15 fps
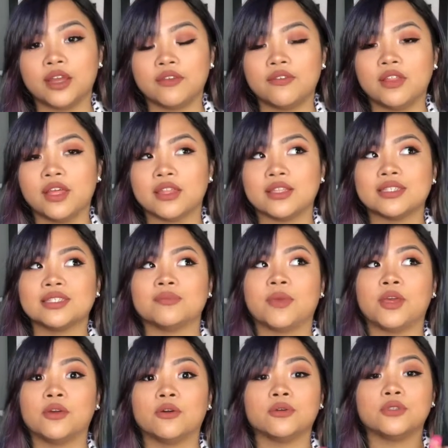I feel like this is my
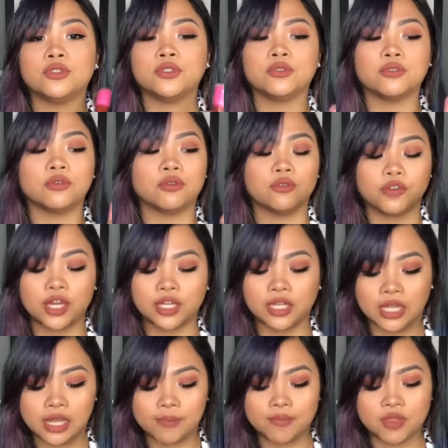go-to red
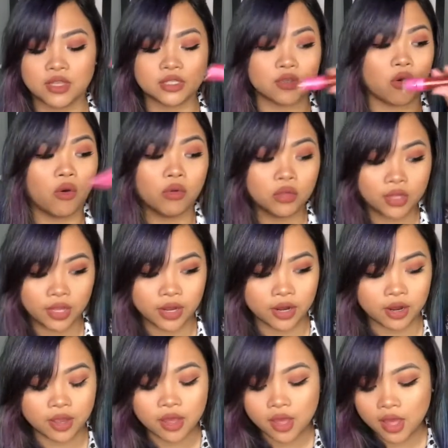lip this whole
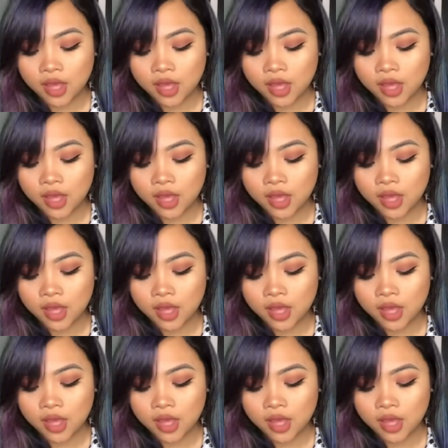year.